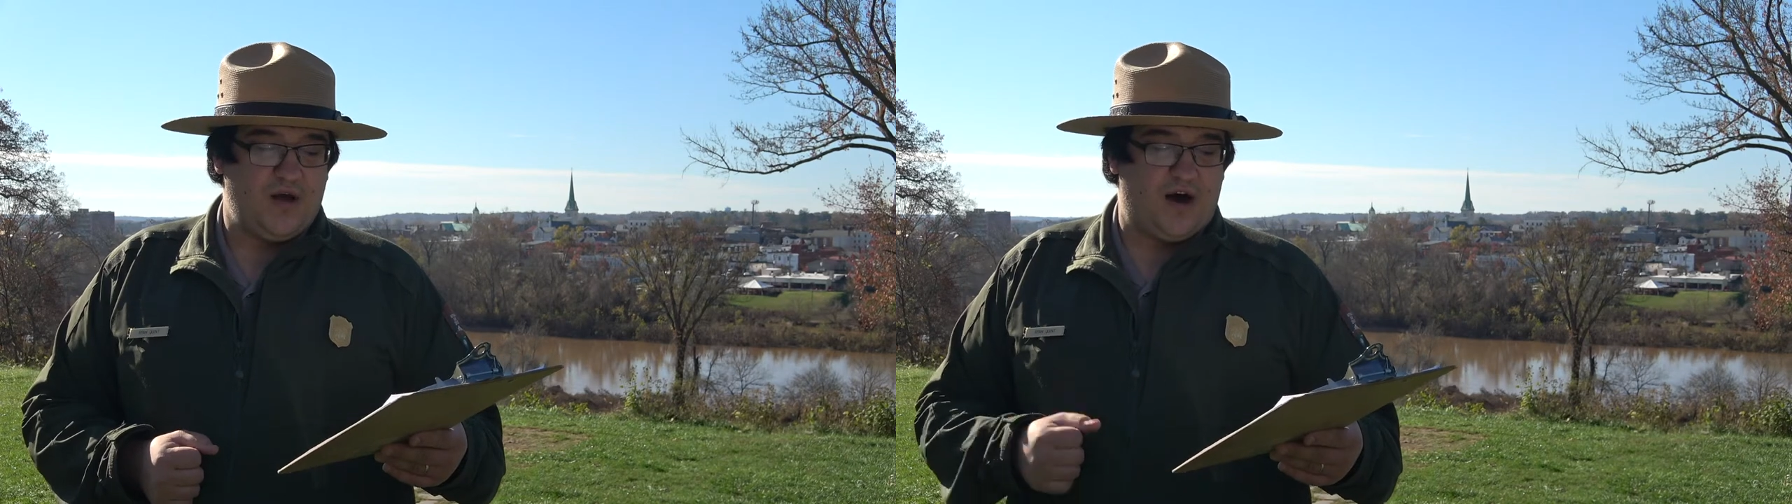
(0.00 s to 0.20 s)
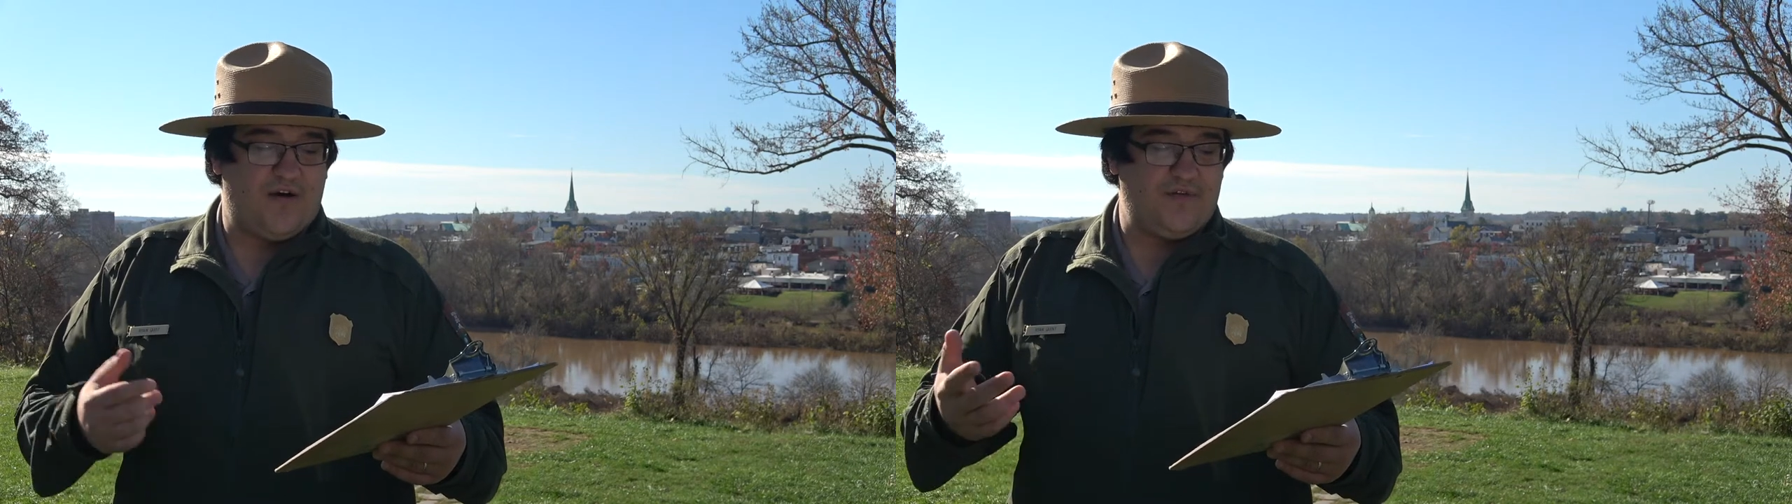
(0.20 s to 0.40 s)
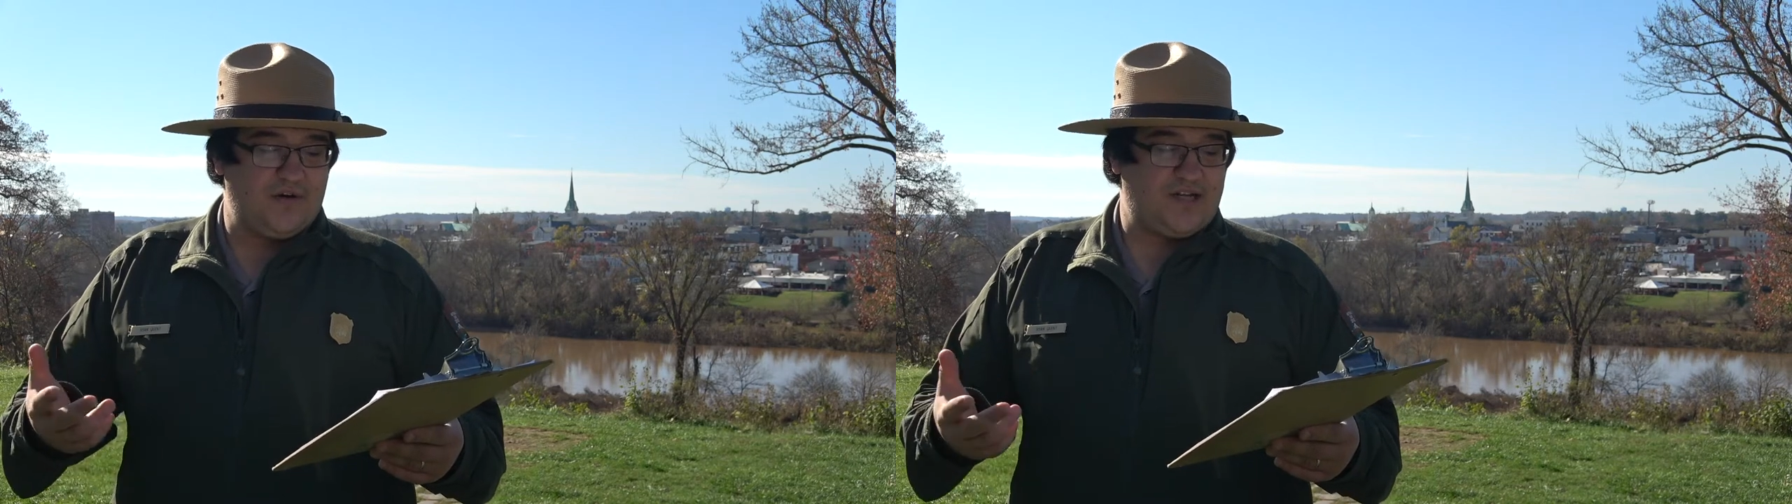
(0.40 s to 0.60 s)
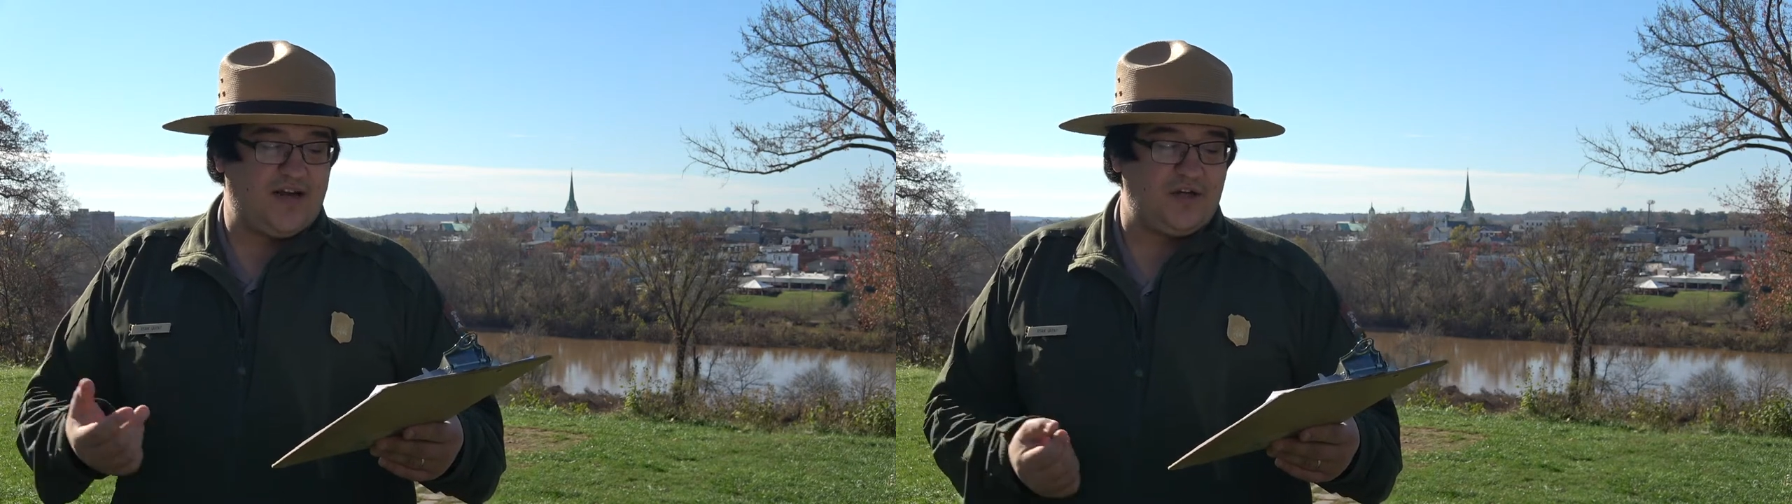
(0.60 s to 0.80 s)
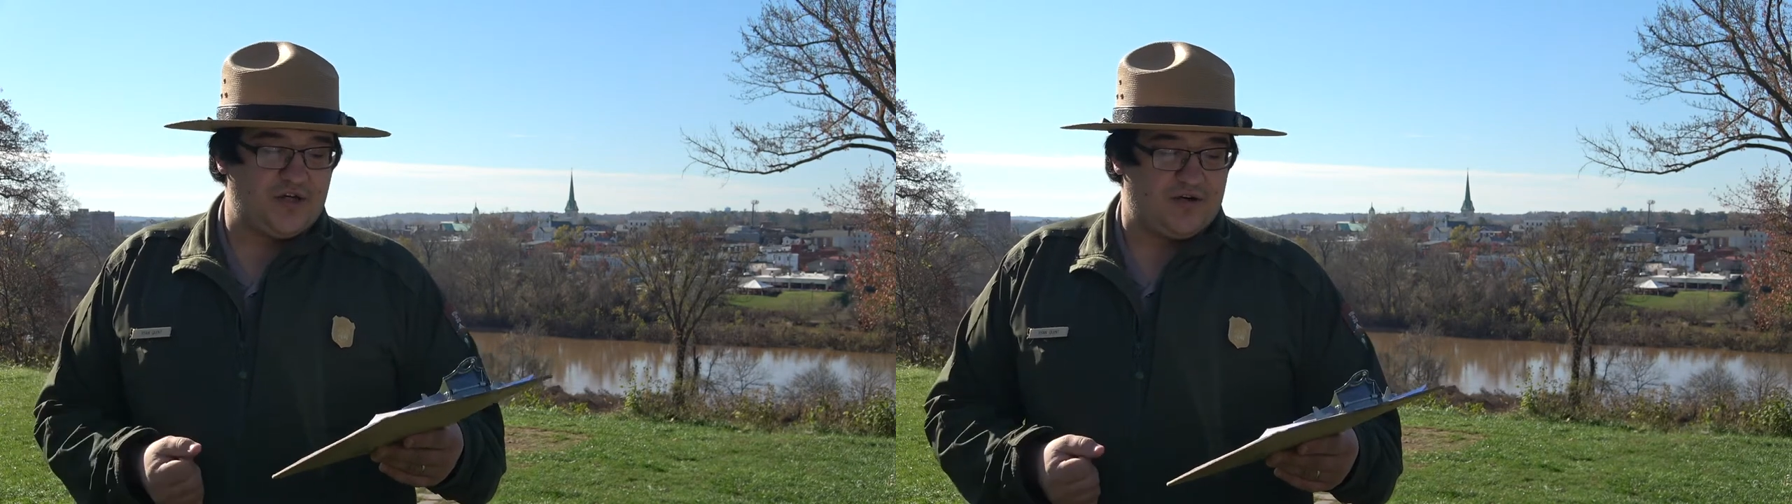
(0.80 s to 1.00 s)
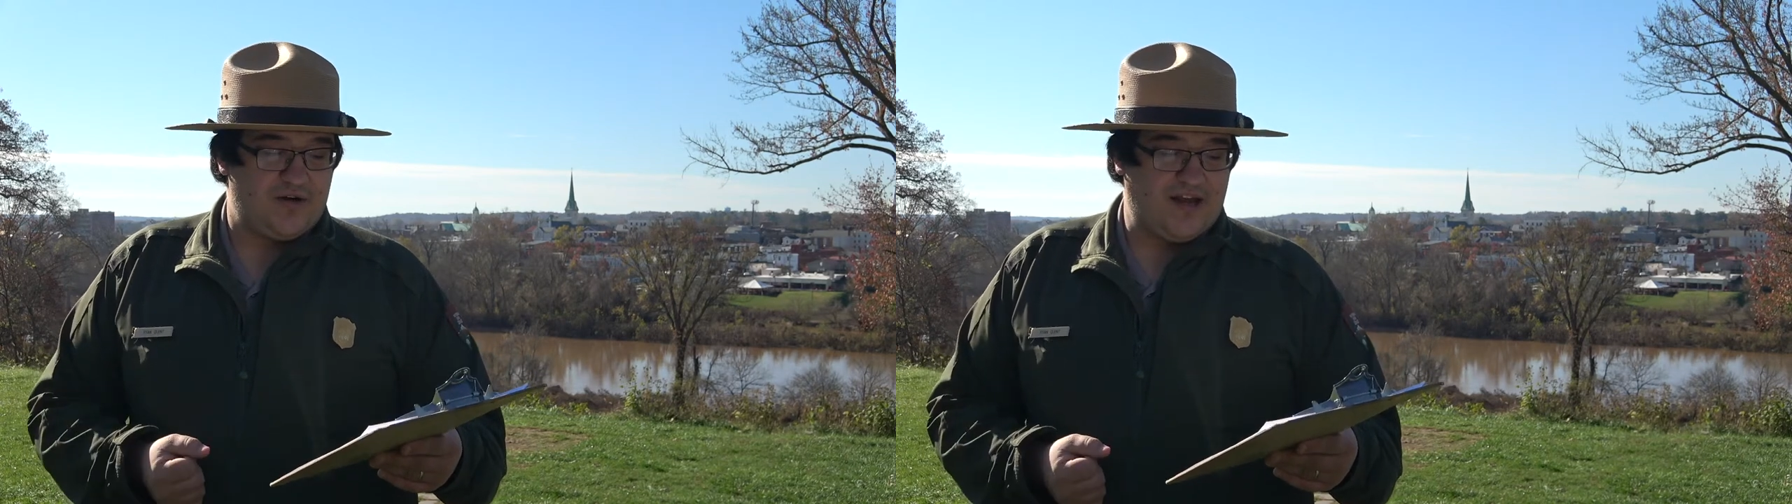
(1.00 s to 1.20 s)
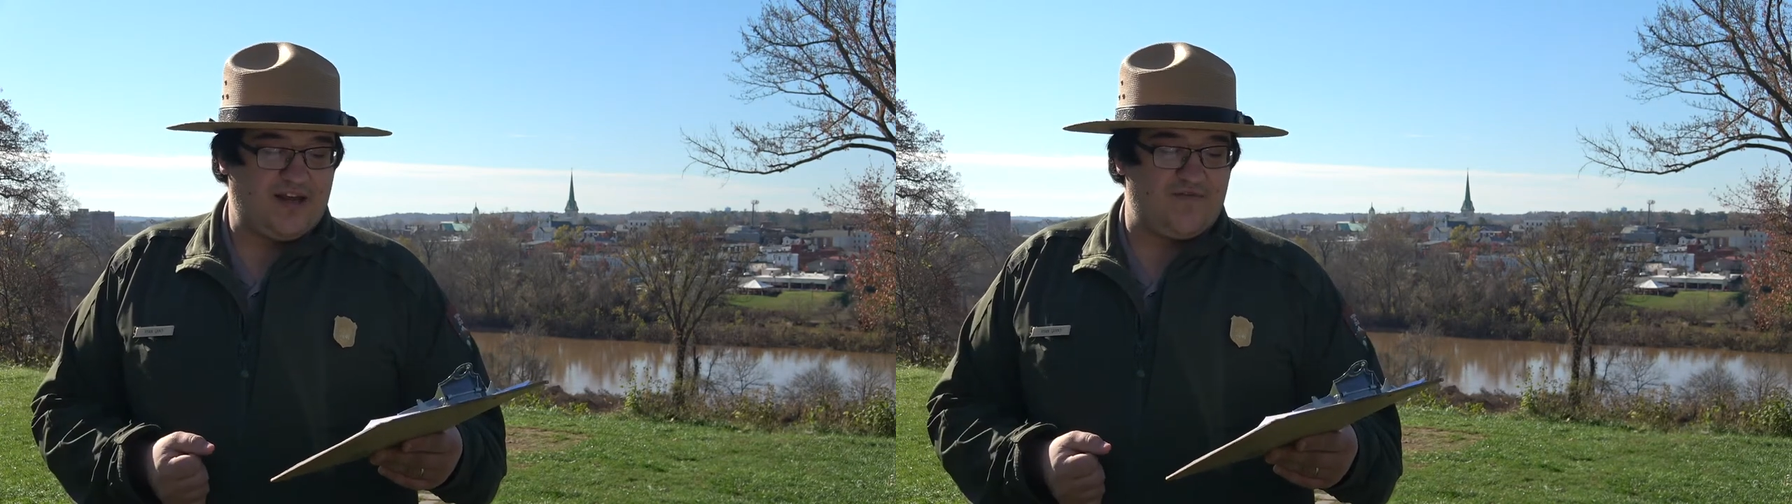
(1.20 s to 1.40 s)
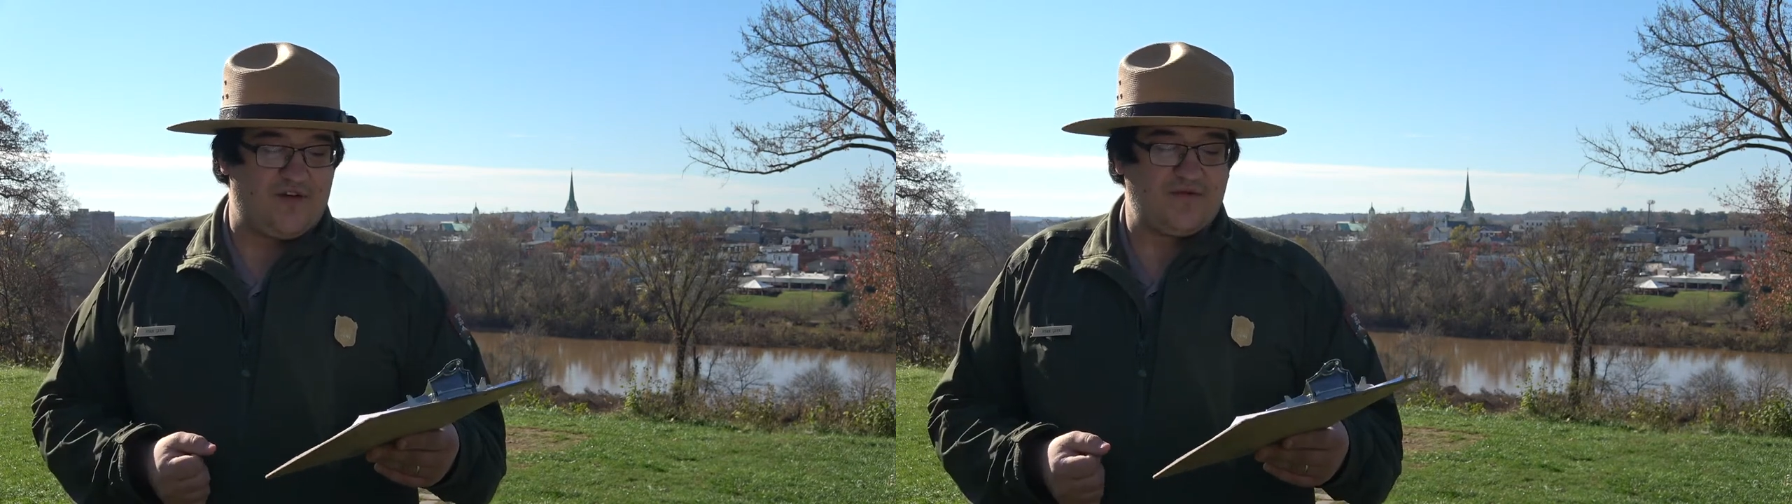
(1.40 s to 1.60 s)
of their danger and
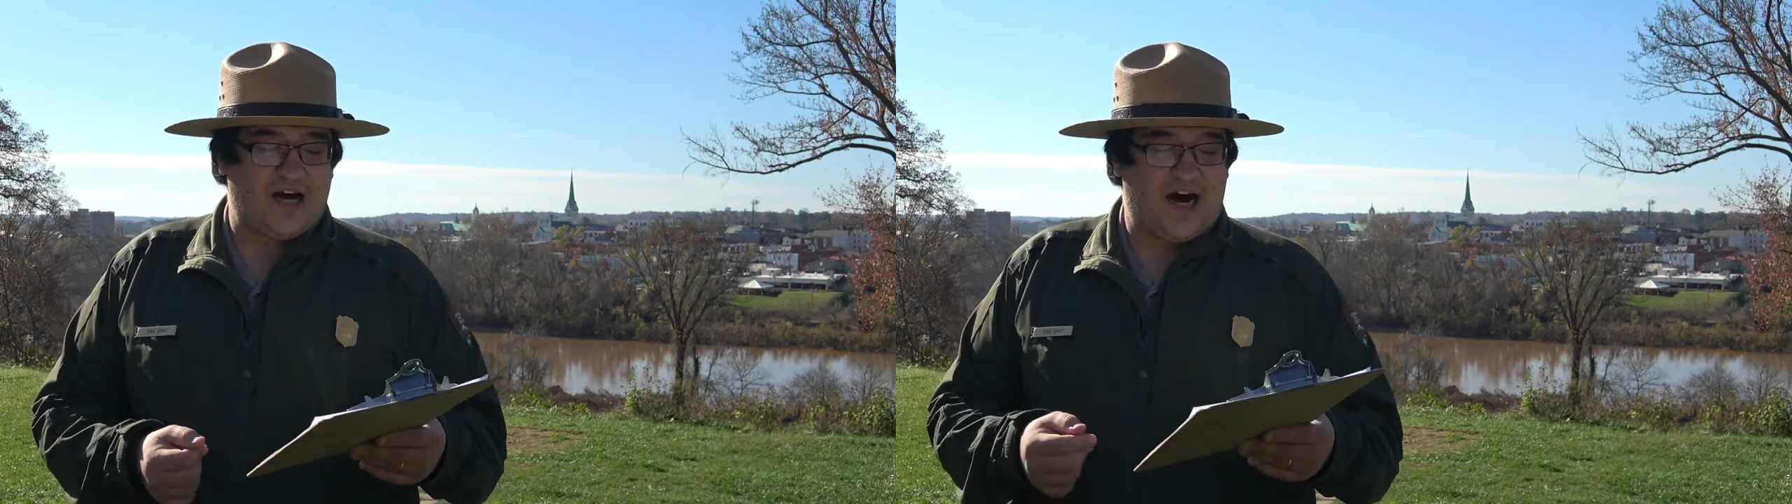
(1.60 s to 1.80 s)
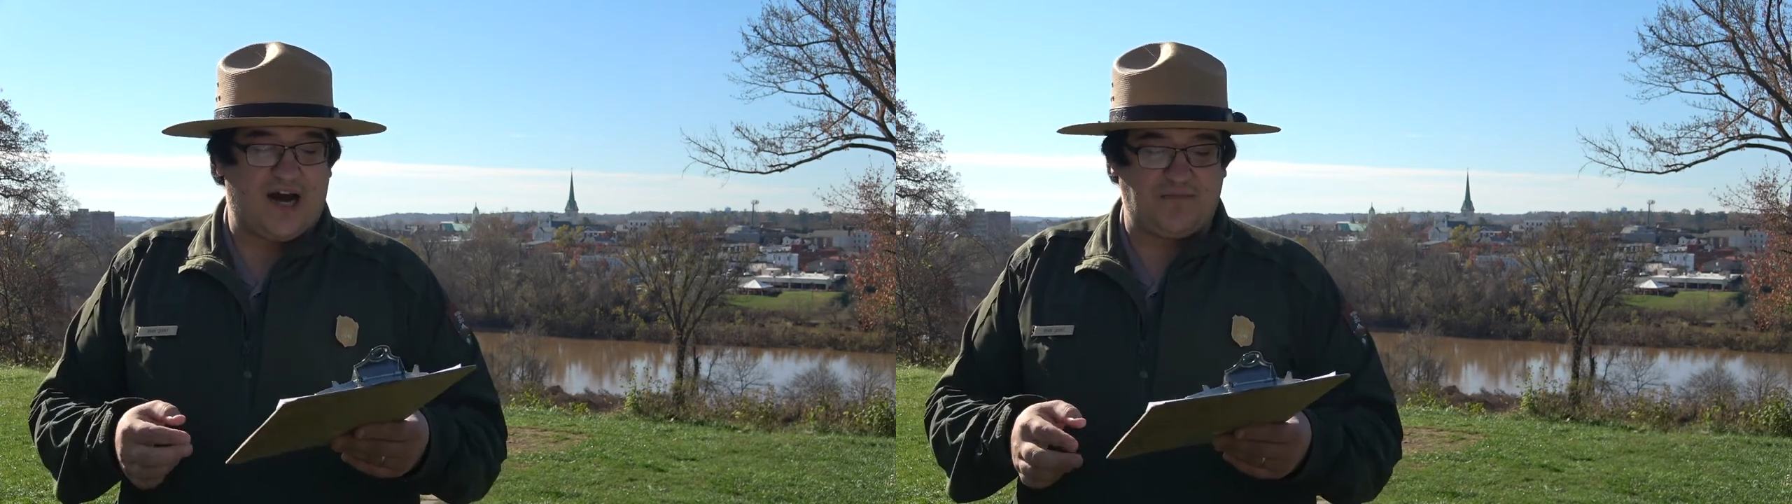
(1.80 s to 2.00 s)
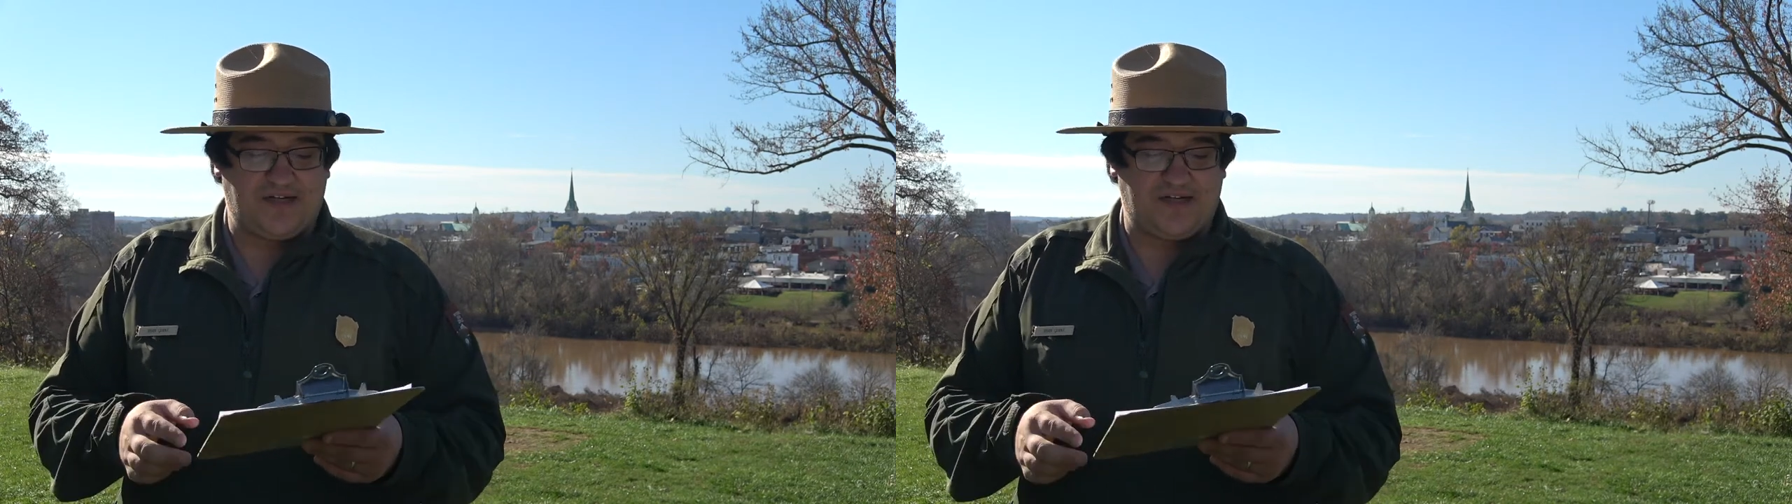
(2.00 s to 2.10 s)
give them time